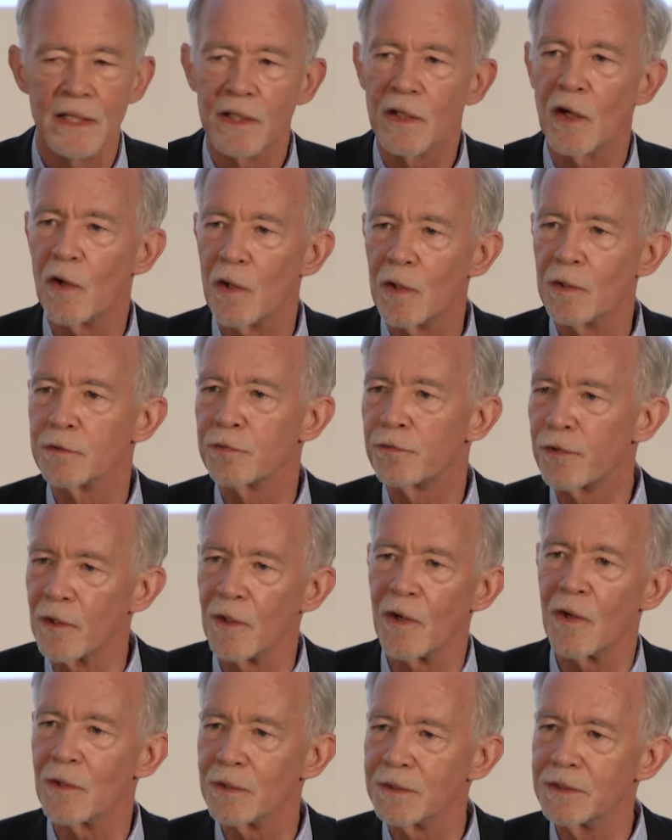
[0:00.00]
called
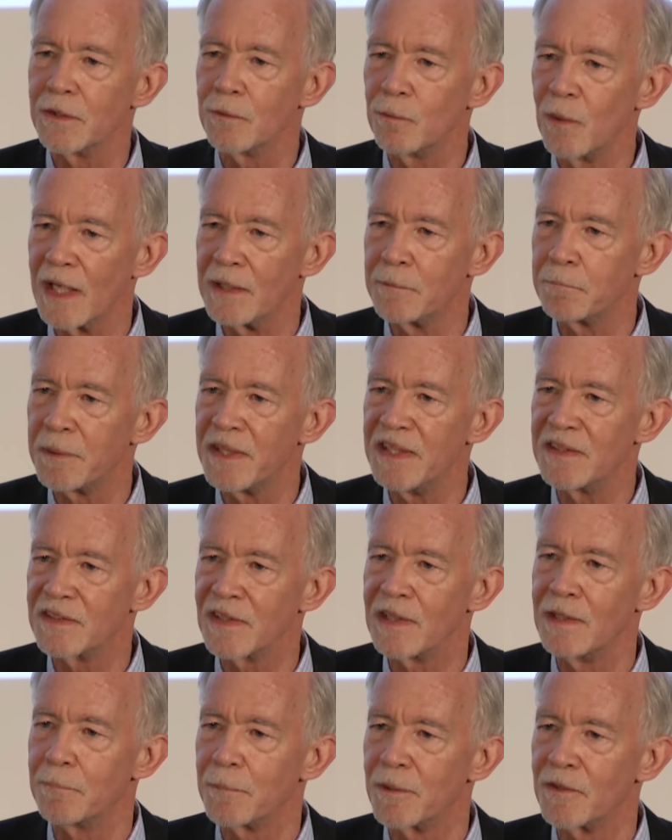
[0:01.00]
for all U N
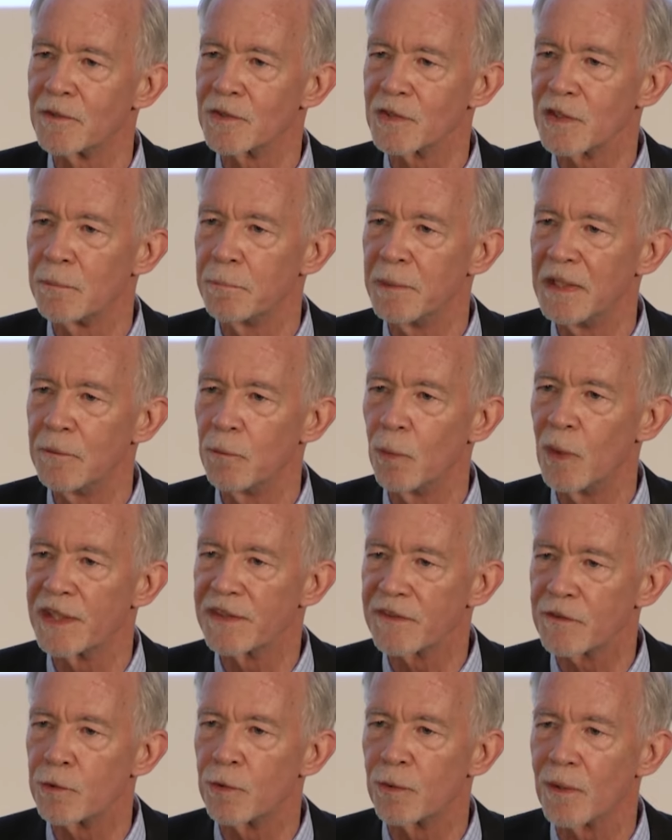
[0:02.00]
peacekeepers to be
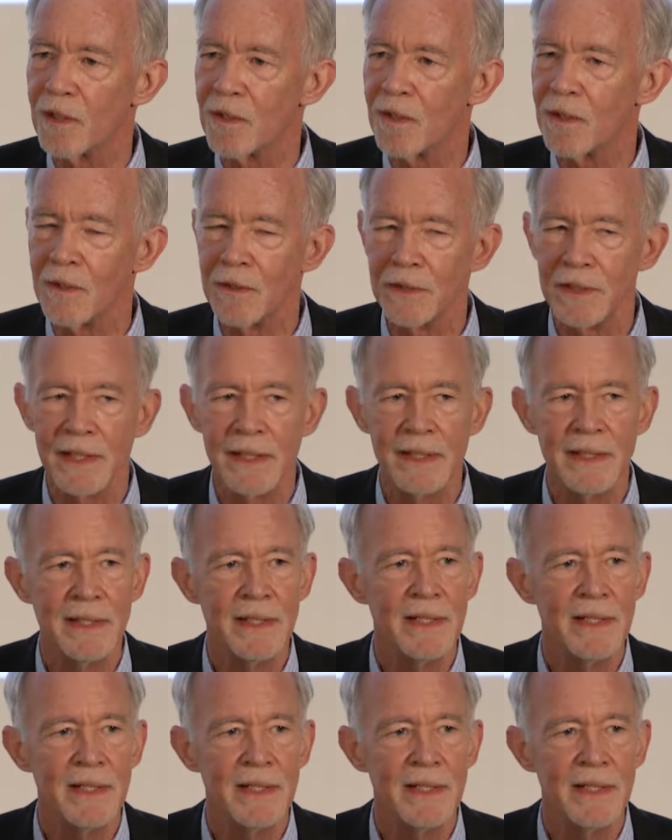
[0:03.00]
withdrawn,